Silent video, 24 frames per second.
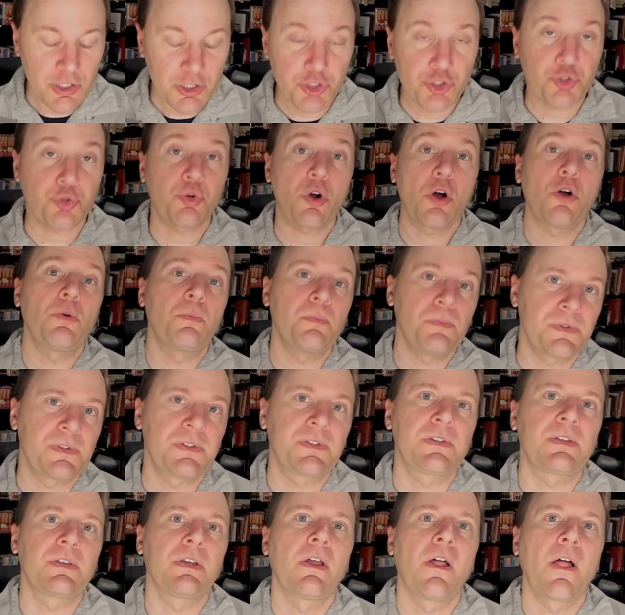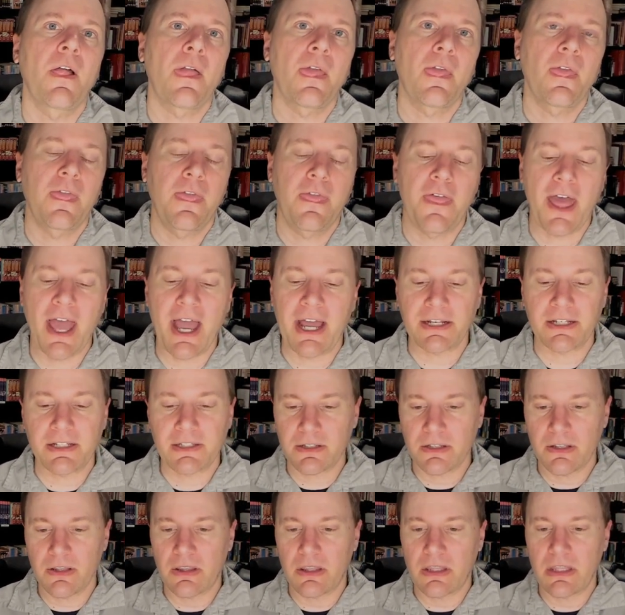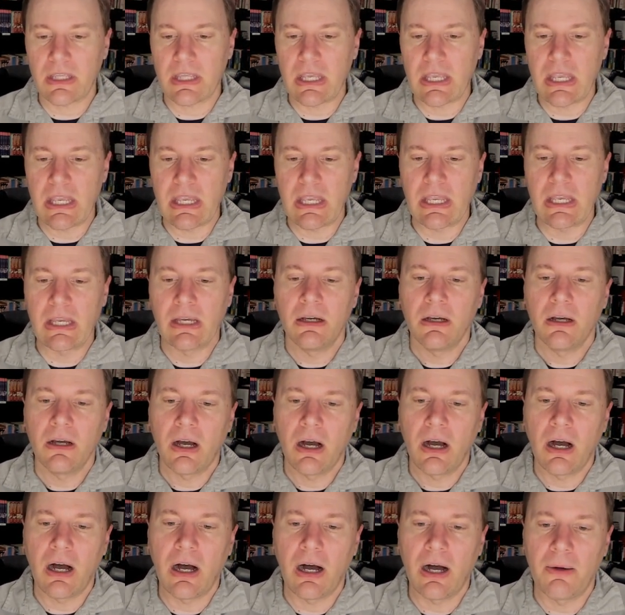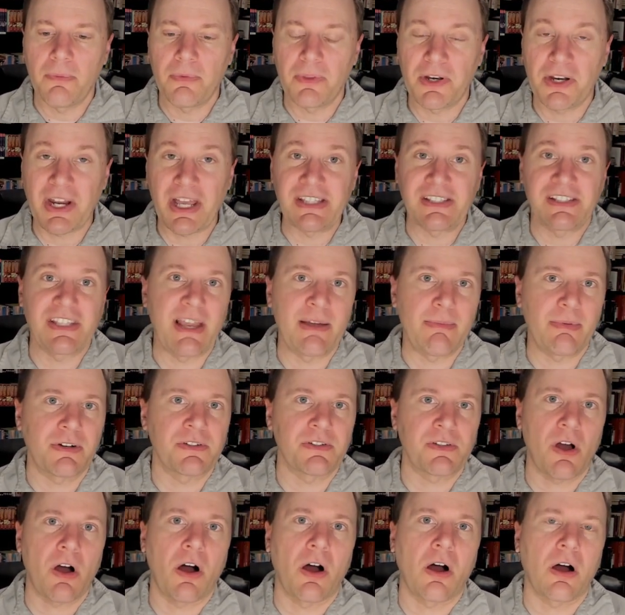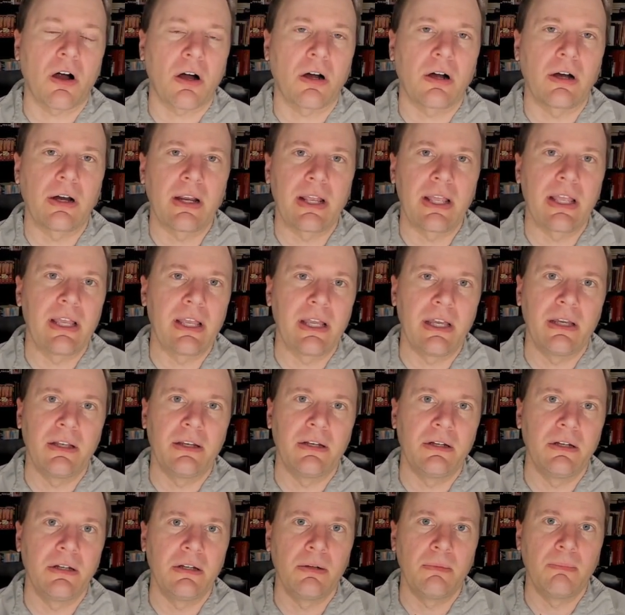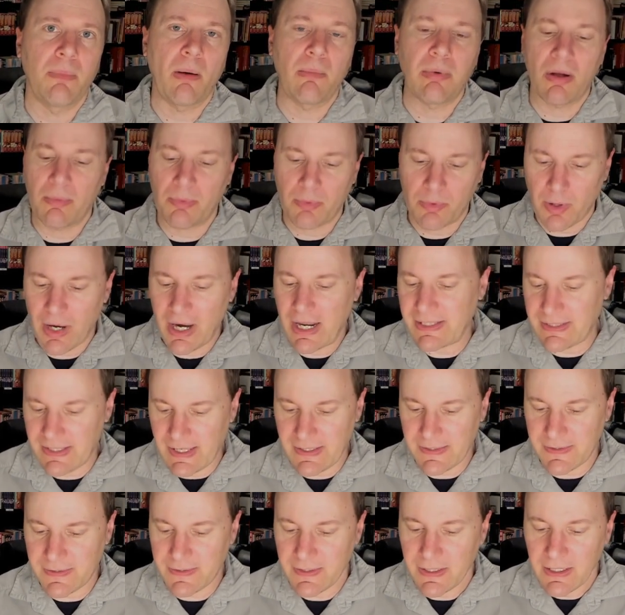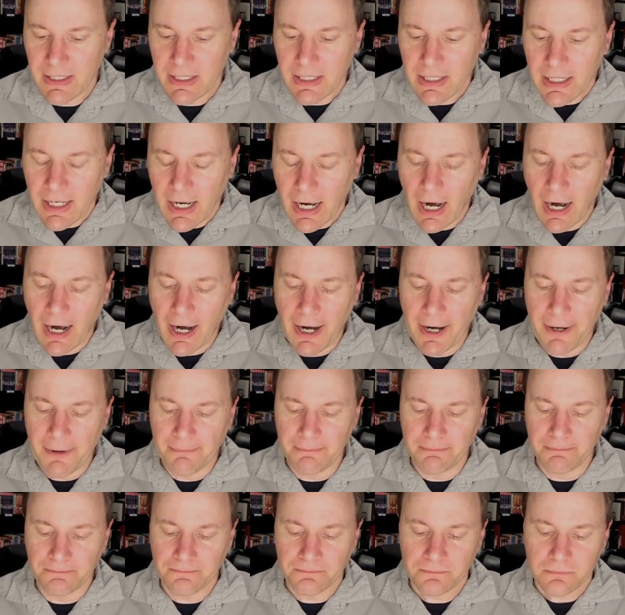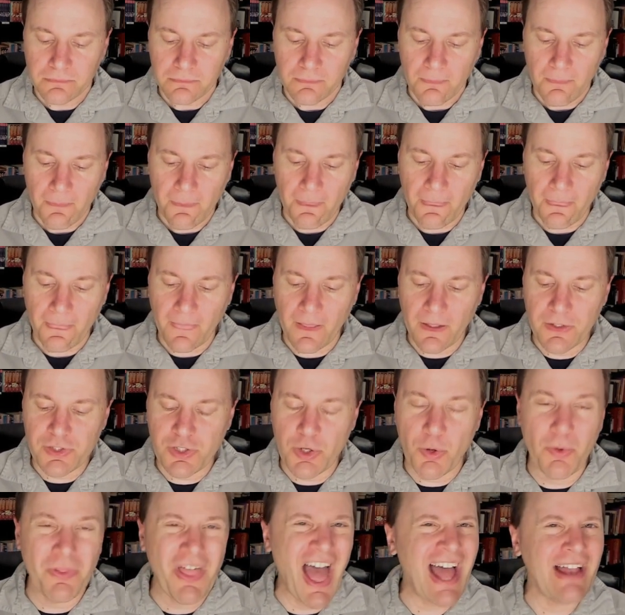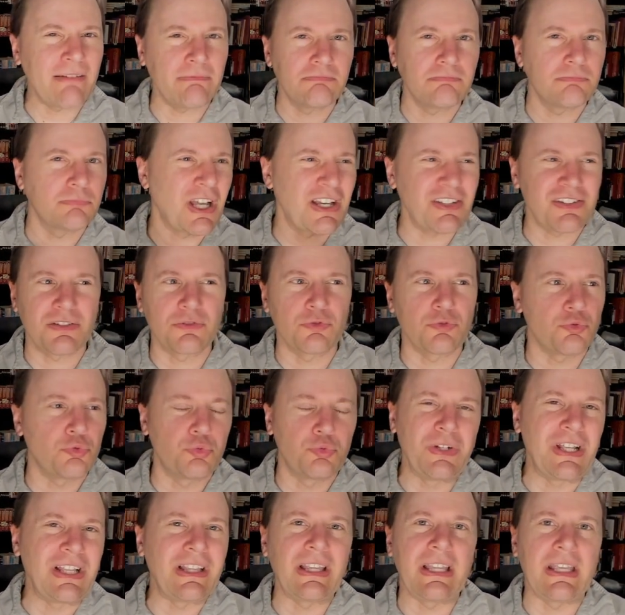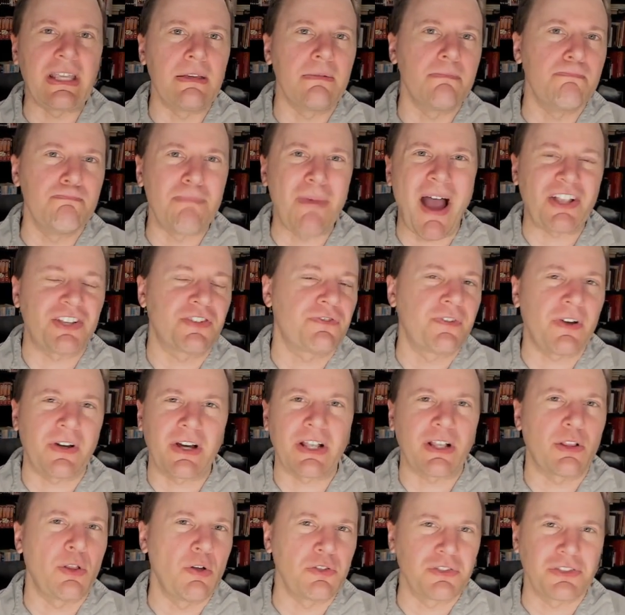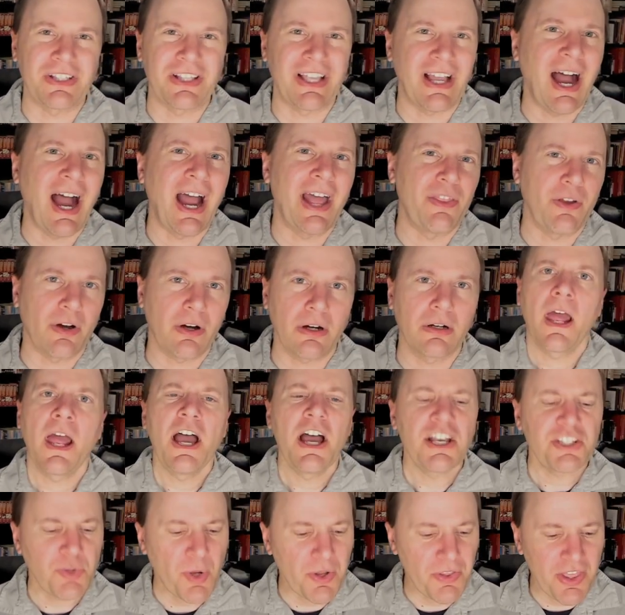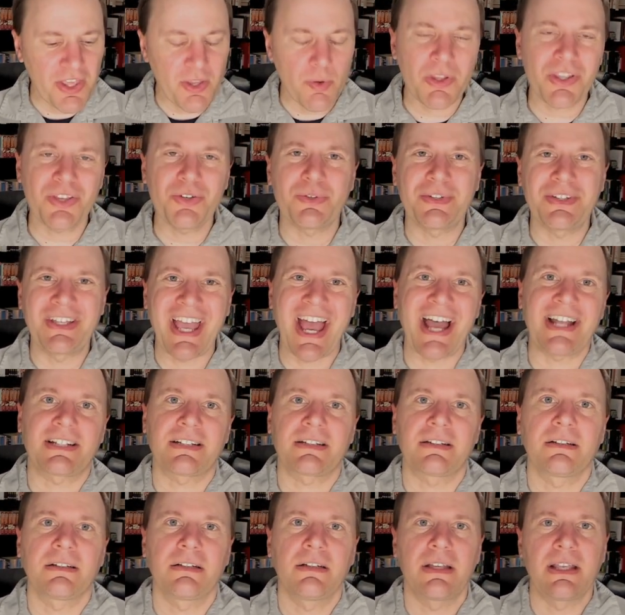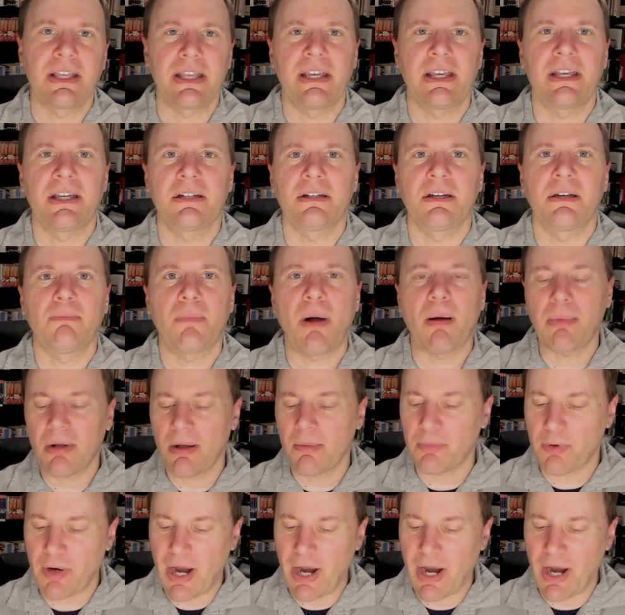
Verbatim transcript: tropes that the uh, the Knight Sabers are in Bubblegum Crisis. Um, so that doesn't really match very closely either. So I think what you get in Bubblegum